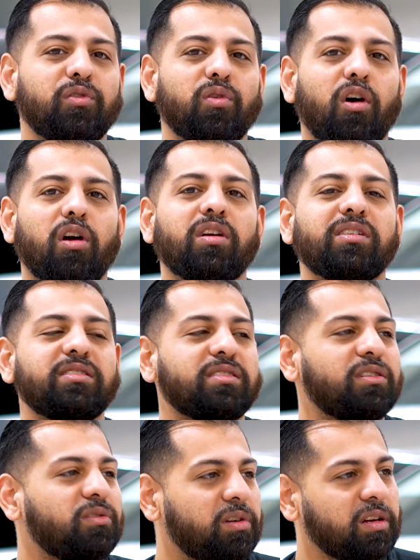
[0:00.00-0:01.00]
you are
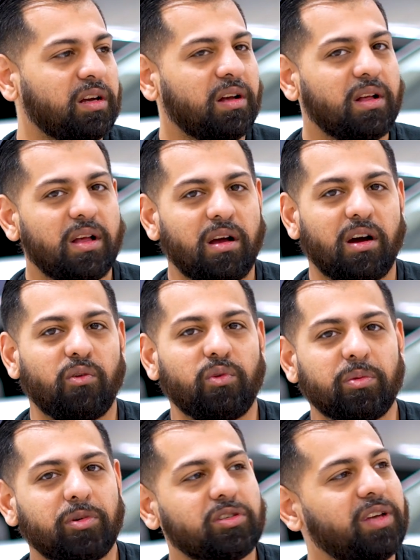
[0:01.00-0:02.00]
considering a
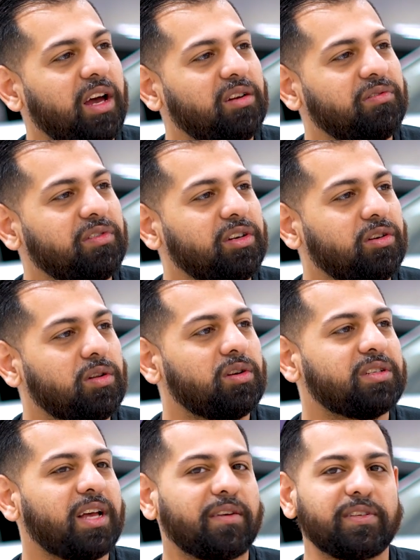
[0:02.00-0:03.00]
rebuild title vehicle or a
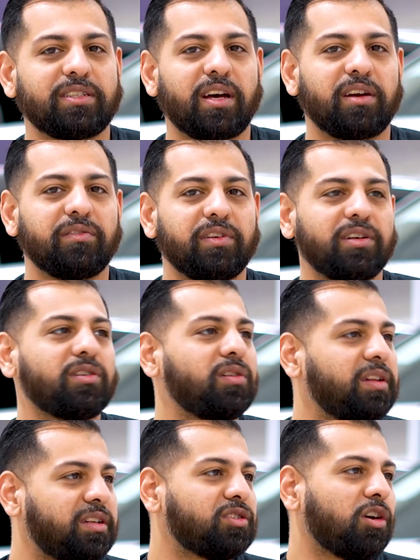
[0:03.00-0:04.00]
salvage title vehicle
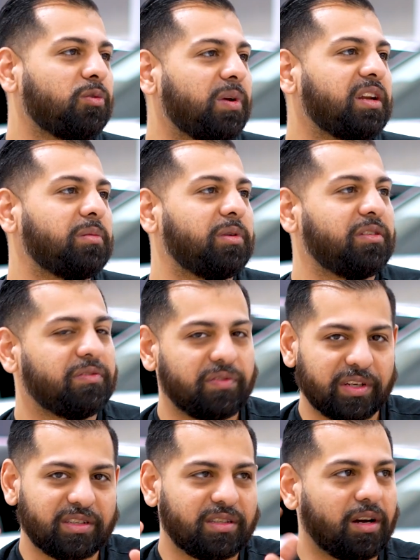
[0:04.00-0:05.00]
and it's already been
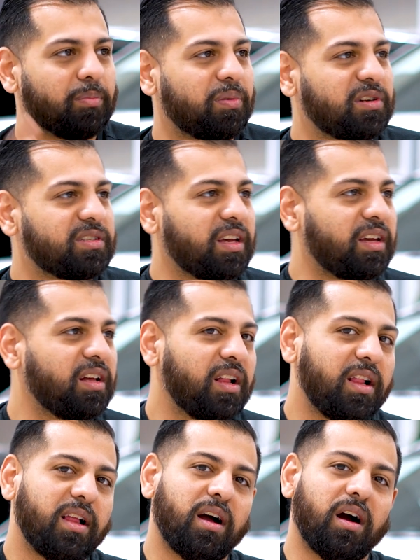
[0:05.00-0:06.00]
fixed up per se,
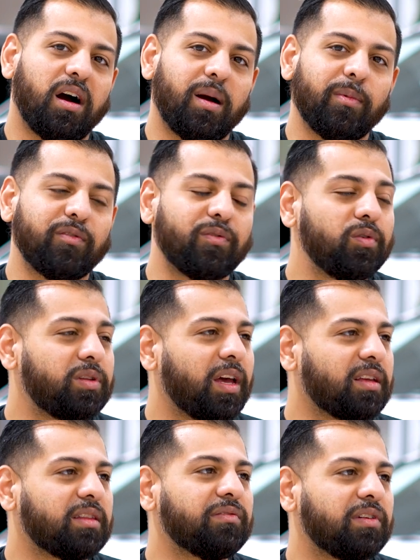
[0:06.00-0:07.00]
if you
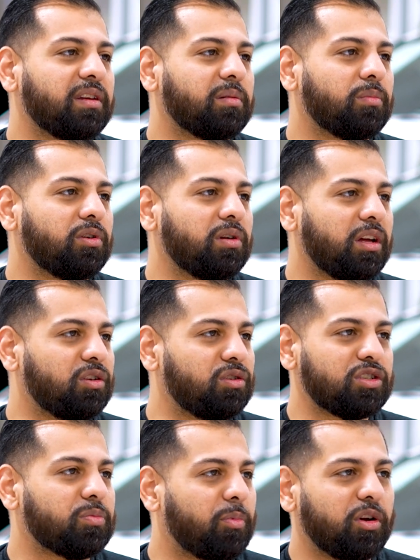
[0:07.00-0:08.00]
take the VIN number and you
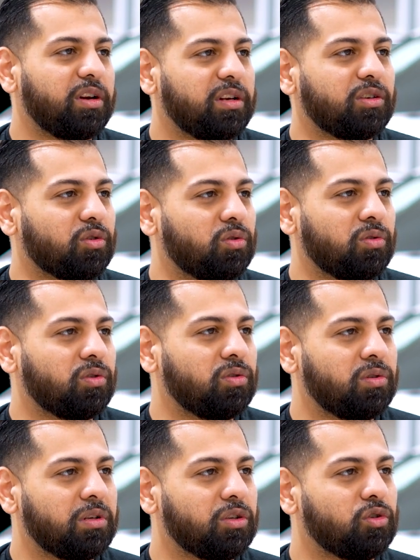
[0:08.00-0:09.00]
just put it in Google,
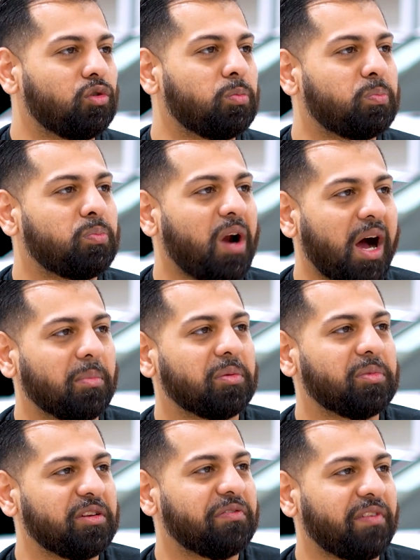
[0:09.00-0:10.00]
you'll
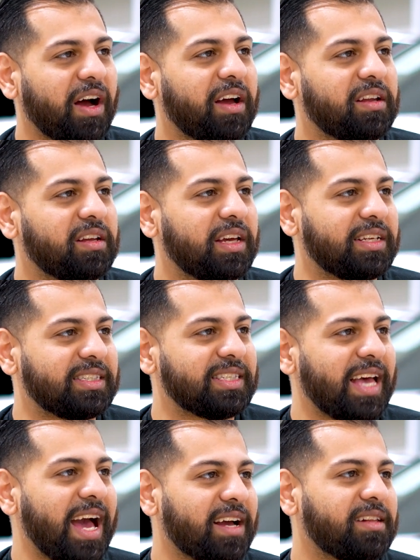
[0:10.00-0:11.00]
probably find
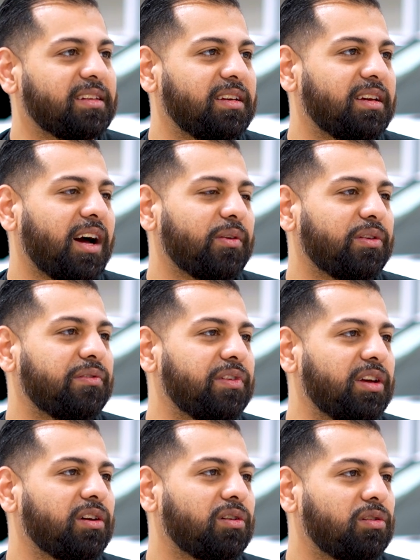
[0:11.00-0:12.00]
exactly how the
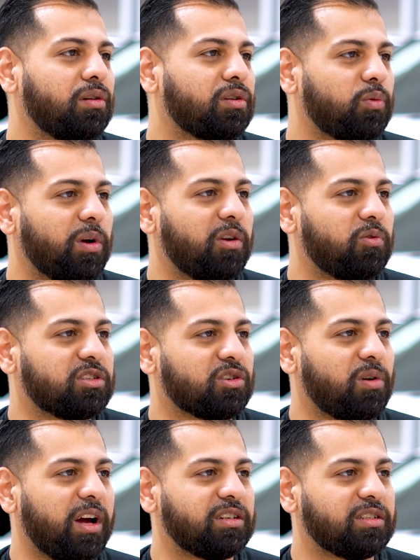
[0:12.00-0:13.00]
vehicle looked when it was
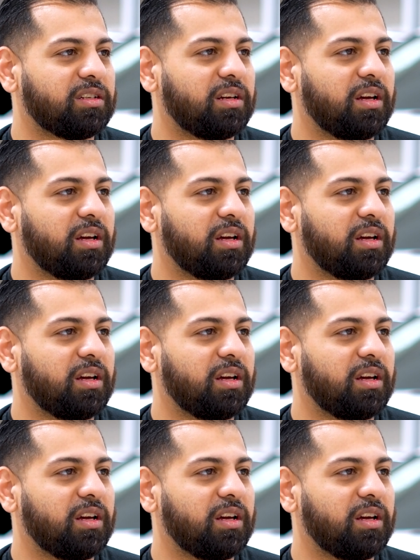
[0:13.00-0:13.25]
crashed.